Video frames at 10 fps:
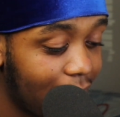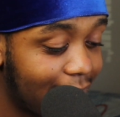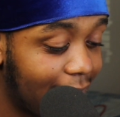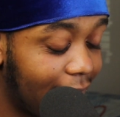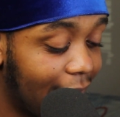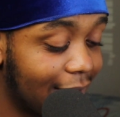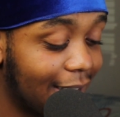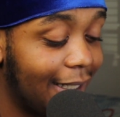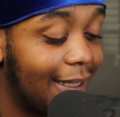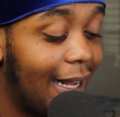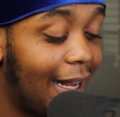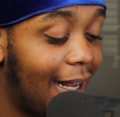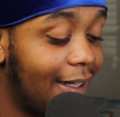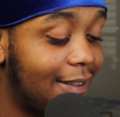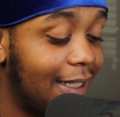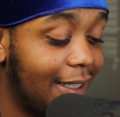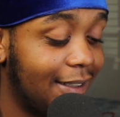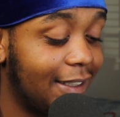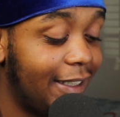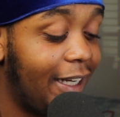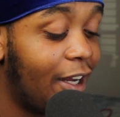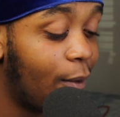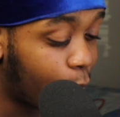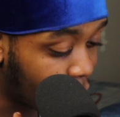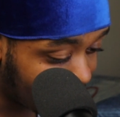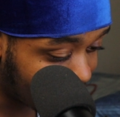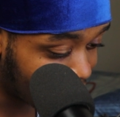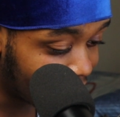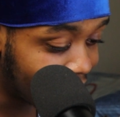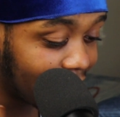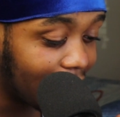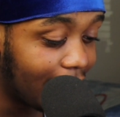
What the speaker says: seen as like the hot, sexy predators.